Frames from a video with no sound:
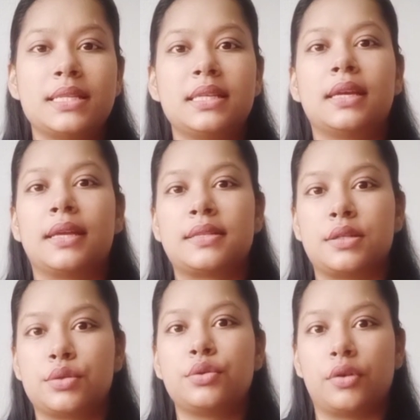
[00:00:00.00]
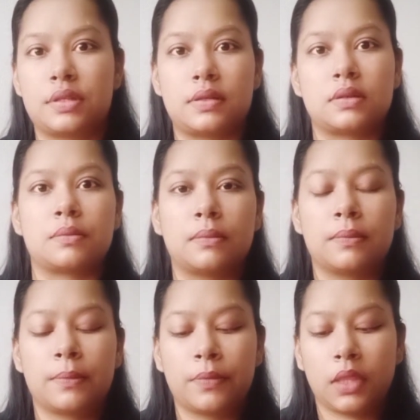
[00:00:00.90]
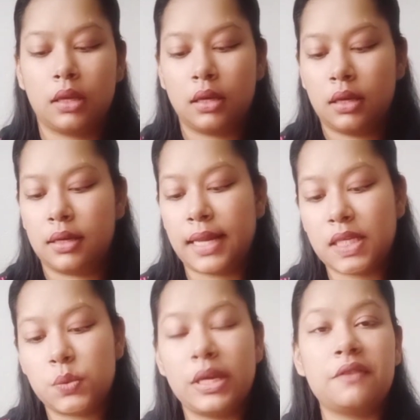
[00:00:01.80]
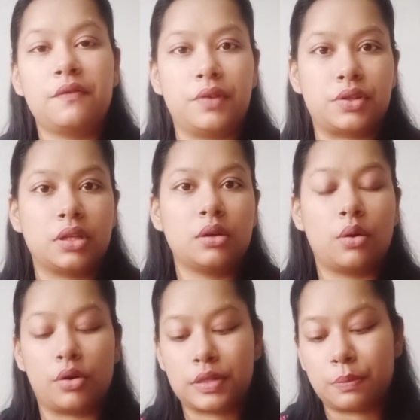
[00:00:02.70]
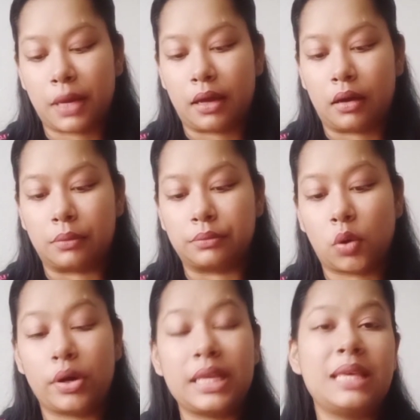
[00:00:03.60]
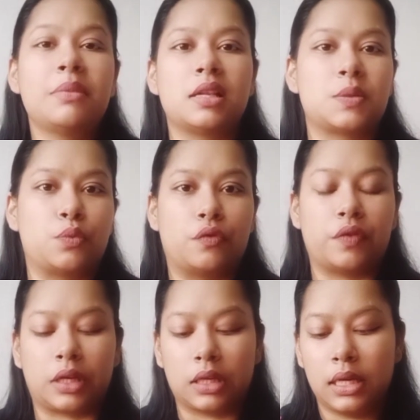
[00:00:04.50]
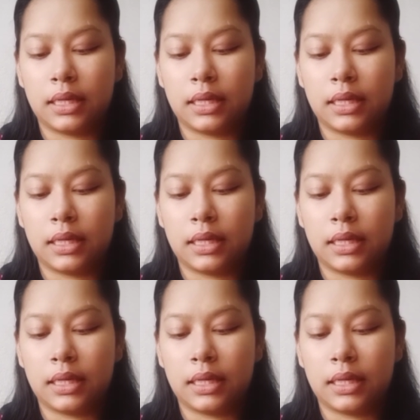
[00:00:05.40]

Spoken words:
gets into your system. Next we have phishing or email spoofing.